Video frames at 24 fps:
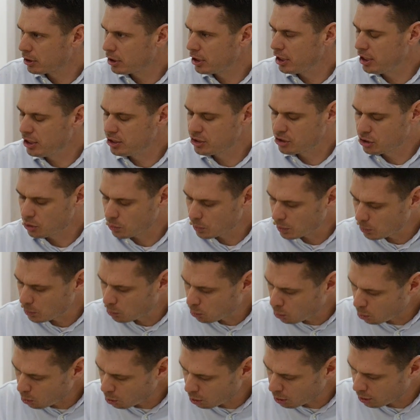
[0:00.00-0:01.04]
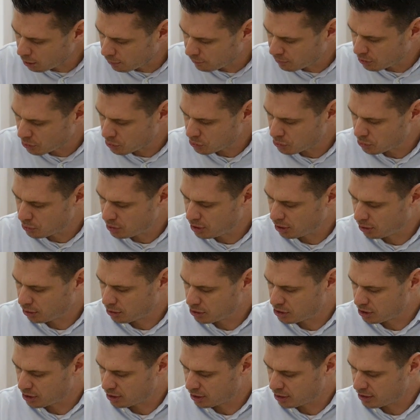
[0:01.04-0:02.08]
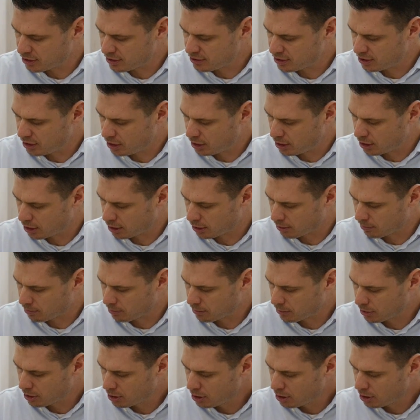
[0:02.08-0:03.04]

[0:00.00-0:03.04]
He is the rewarder of those who diligently seek him.